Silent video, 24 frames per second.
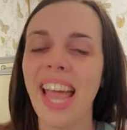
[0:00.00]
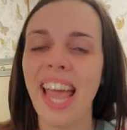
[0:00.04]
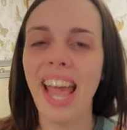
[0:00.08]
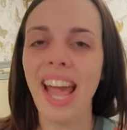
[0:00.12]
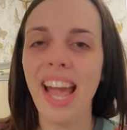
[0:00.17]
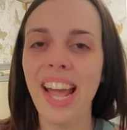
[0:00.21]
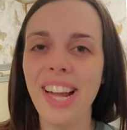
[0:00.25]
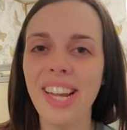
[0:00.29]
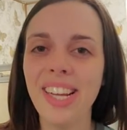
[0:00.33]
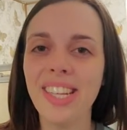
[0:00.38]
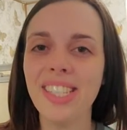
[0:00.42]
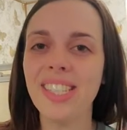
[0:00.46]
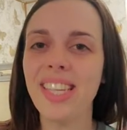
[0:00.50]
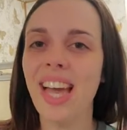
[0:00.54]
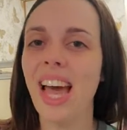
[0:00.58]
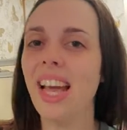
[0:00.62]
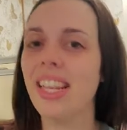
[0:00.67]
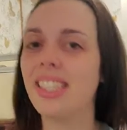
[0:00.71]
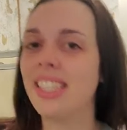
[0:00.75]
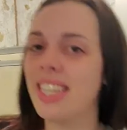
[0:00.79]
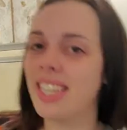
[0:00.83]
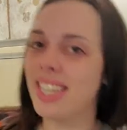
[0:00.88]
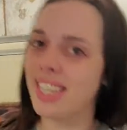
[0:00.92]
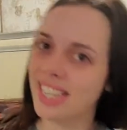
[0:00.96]
And
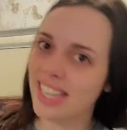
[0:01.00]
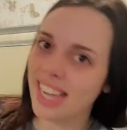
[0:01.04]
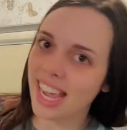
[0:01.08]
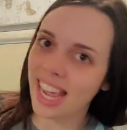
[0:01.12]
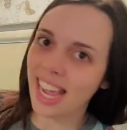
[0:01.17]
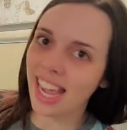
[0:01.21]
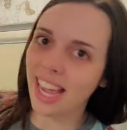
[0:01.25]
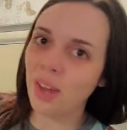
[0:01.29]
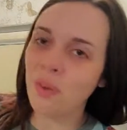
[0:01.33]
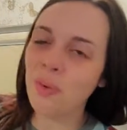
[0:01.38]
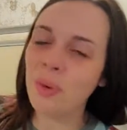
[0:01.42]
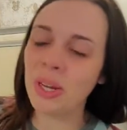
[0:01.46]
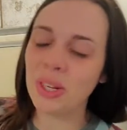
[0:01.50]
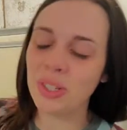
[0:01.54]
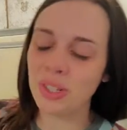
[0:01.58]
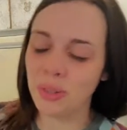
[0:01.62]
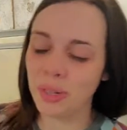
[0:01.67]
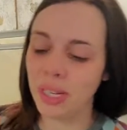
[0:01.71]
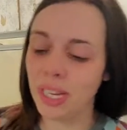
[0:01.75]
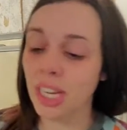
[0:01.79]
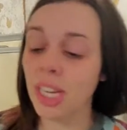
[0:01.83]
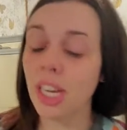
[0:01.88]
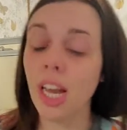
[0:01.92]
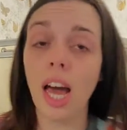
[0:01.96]
today we are
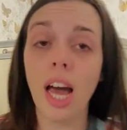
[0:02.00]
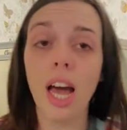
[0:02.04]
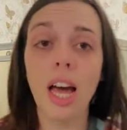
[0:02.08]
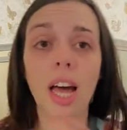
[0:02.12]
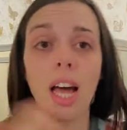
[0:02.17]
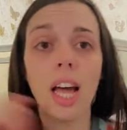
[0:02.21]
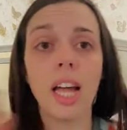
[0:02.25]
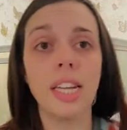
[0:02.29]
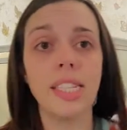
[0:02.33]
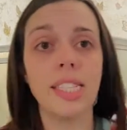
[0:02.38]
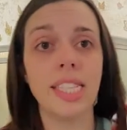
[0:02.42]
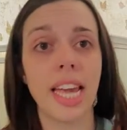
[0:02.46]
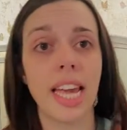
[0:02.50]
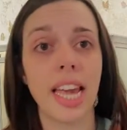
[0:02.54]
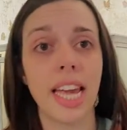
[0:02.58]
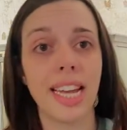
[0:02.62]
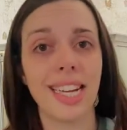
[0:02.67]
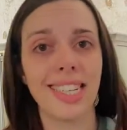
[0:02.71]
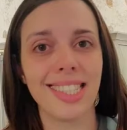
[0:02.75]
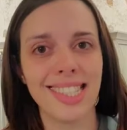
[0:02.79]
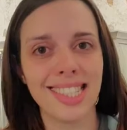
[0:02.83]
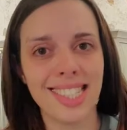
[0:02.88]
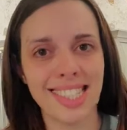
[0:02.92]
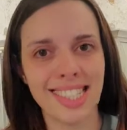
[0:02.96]
doing day
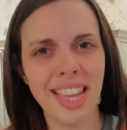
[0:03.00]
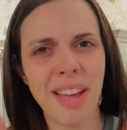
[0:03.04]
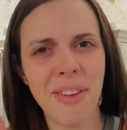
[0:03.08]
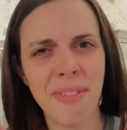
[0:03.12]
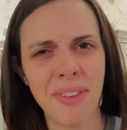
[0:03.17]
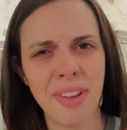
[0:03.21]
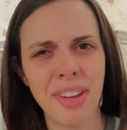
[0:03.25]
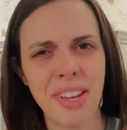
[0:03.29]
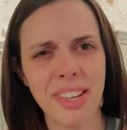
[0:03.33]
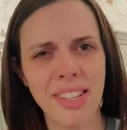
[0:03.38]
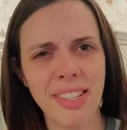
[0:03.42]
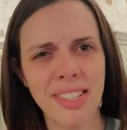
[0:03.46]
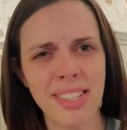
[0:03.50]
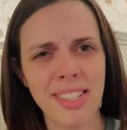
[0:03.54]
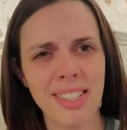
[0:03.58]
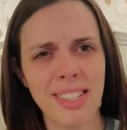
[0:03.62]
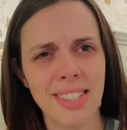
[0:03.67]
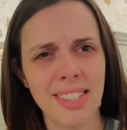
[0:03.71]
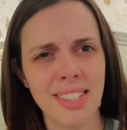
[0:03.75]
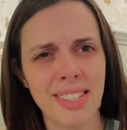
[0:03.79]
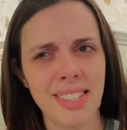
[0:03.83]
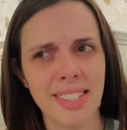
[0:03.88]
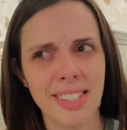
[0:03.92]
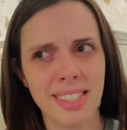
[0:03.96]
seven,
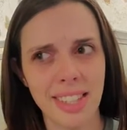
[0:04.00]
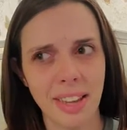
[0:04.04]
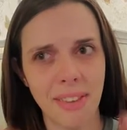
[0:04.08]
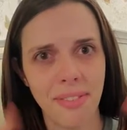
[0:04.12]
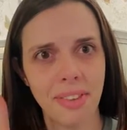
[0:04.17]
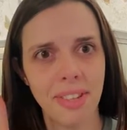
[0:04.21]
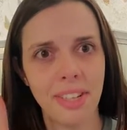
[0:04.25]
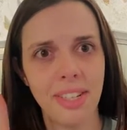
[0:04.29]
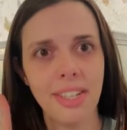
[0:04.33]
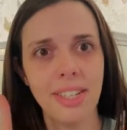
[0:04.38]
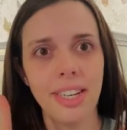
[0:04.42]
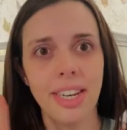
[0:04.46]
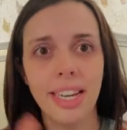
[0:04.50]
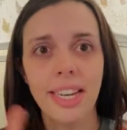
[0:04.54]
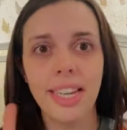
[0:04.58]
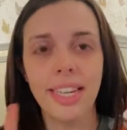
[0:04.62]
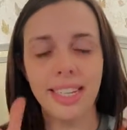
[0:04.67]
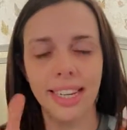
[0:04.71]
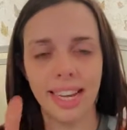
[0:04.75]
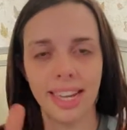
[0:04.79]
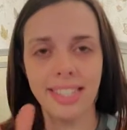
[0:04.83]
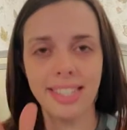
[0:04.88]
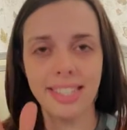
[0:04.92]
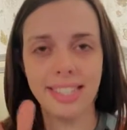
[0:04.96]
seven,
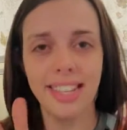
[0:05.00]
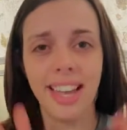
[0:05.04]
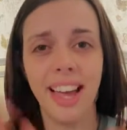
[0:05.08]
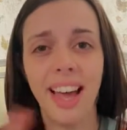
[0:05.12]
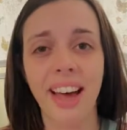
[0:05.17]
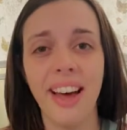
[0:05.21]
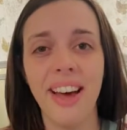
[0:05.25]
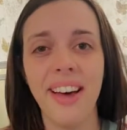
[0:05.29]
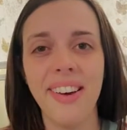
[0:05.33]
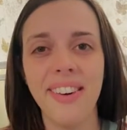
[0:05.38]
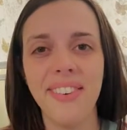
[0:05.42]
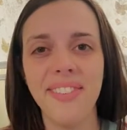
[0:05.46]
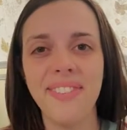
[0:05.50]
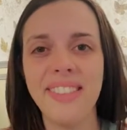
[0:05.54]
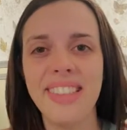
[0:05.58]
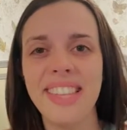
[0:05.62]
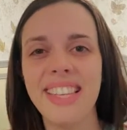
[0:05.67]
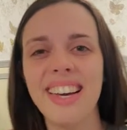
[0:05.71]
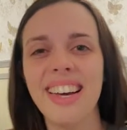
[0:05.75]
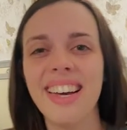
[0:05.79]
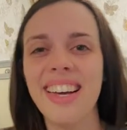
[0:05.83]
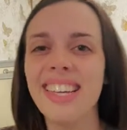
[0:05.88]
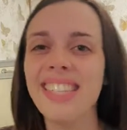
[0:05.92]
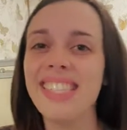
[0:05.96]
yes, of
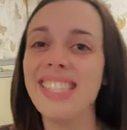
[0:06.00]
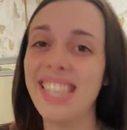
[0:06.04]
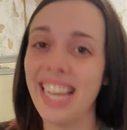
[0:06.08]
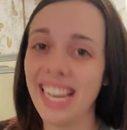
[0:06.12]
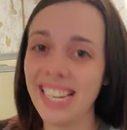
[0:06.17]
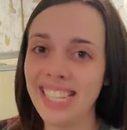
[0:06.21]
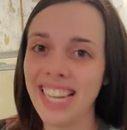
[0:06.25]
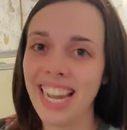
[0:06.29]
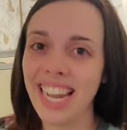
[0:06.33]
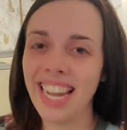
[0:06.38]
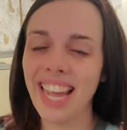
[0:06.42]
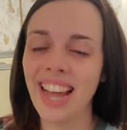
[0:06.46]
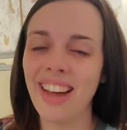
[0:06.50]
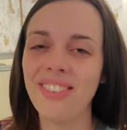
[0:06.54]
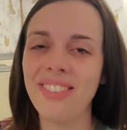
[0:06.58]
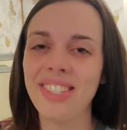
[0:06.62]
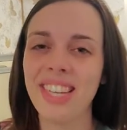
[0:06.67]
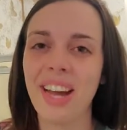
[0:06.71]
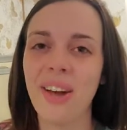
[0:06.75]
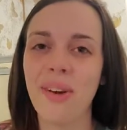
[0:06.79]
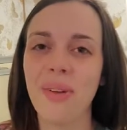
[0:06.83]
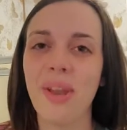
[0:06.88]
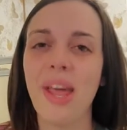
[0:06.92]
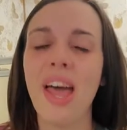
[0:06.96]
the 10 day
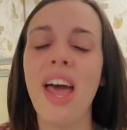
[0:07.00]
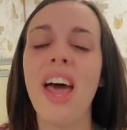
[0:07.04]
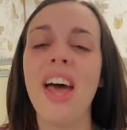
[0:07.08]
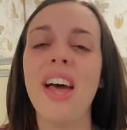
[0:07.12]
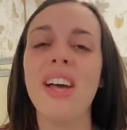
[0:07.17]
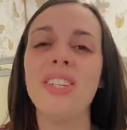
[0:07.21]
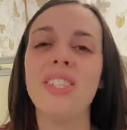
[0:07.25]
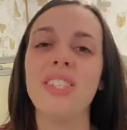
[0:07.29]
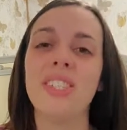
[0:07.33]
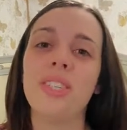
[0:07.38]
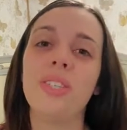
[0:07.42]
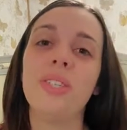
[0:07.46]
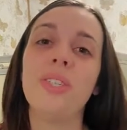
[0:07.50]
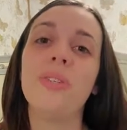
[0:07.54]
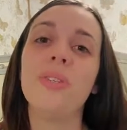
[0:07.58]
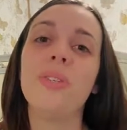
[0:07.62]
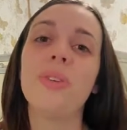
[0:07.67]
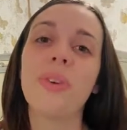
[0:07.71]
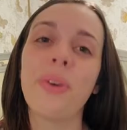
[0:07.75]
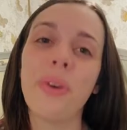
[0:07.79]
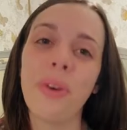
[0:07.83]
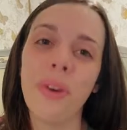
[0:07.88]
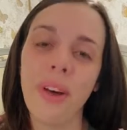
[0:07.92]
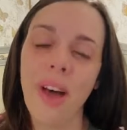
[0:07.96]
countdown to
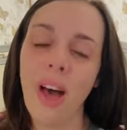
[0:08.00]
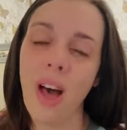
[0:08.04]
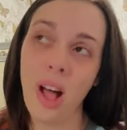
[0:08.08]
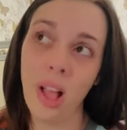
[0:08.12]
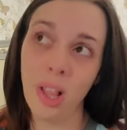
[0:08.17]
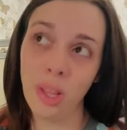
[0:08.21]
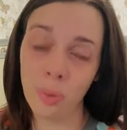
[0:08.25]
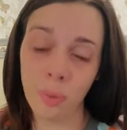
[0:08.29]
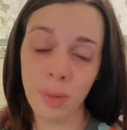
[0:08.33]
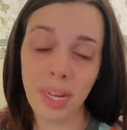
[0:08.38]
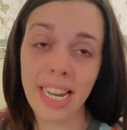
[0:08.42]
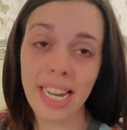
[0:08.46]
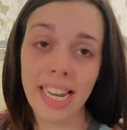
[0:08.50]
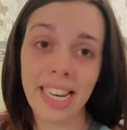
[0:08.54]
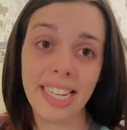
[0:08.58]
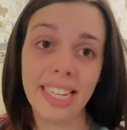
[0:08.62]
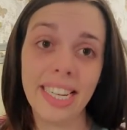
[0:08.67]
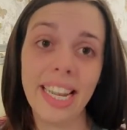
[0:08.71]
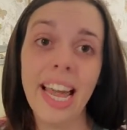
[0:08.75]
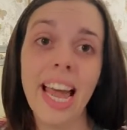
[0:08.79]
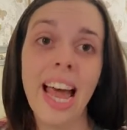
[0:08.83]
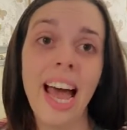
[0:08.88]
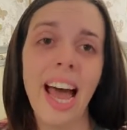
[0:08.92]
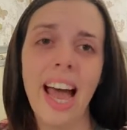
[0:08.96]
Halloween.
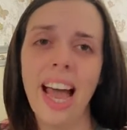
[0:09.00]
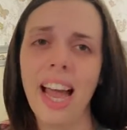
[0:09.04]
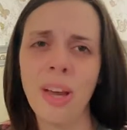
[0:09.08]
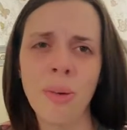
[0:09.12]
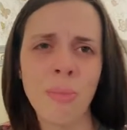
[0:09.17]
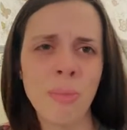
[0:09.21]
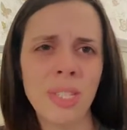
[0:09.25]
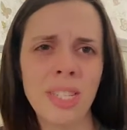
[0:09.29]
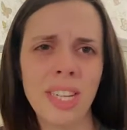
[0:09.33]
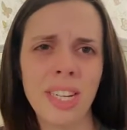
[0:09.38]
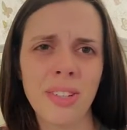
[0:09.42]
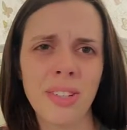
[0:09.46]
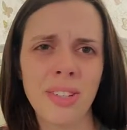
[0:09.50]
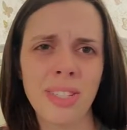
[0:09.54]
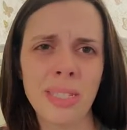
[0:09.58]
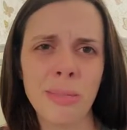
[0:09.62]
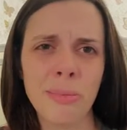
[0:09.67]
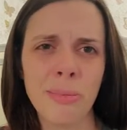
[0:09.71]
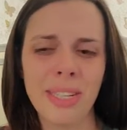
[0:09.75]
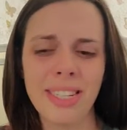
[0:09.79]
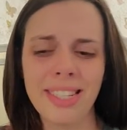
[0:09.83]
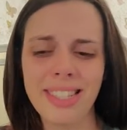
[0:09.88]
I almost said Christmas.